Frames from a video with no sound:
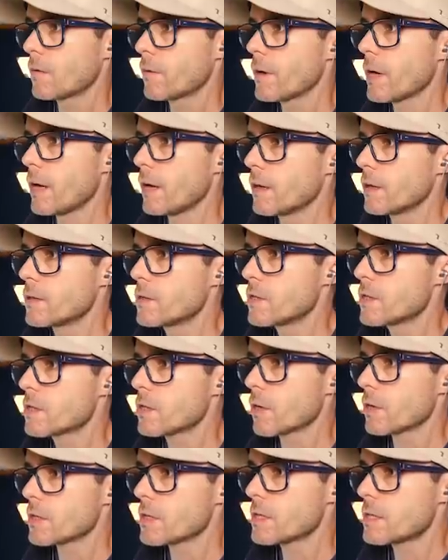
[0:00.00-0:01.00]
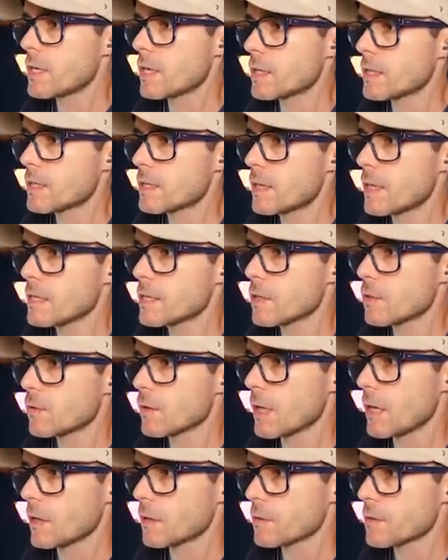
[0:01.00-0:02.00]
All right, just got six thistle
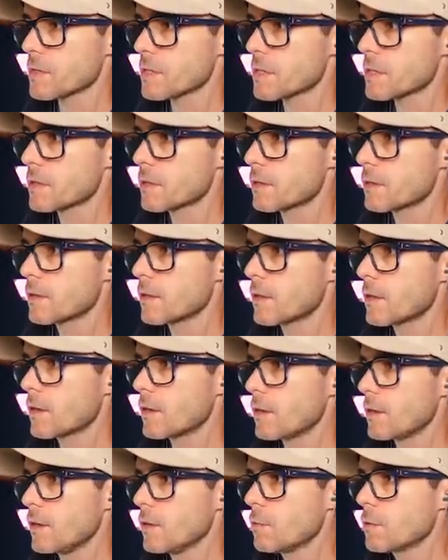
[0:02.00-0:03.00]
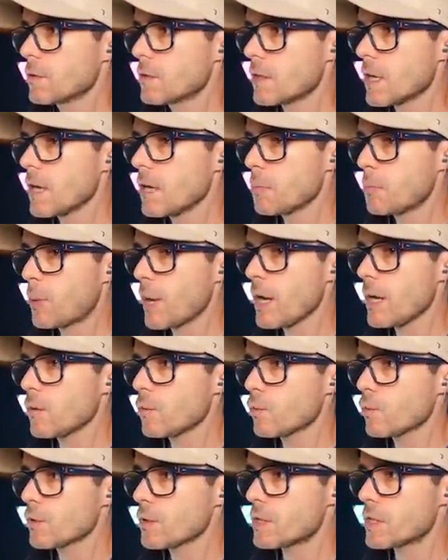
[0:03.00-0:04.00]
needles. You would think
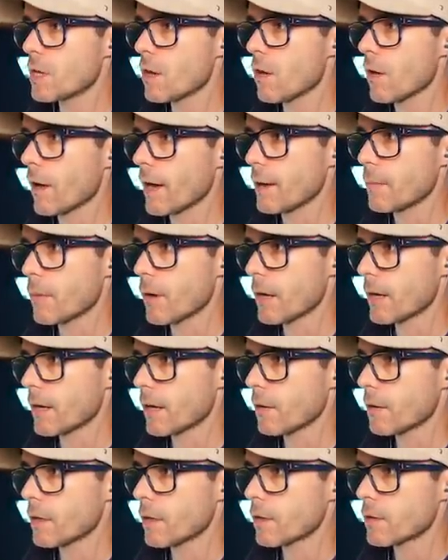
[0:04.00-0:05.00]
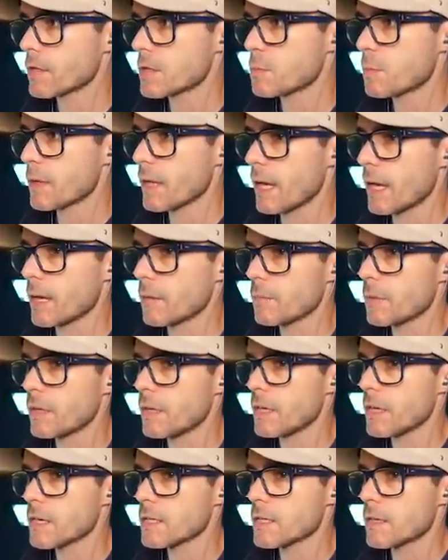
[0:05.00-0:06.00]
Pete would die by going on this plant, but
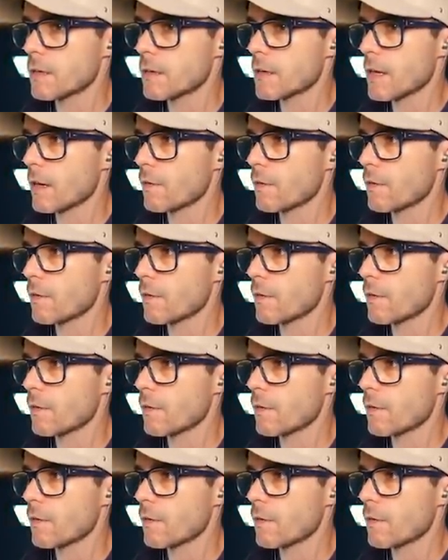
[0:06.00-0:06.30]
he doesn't,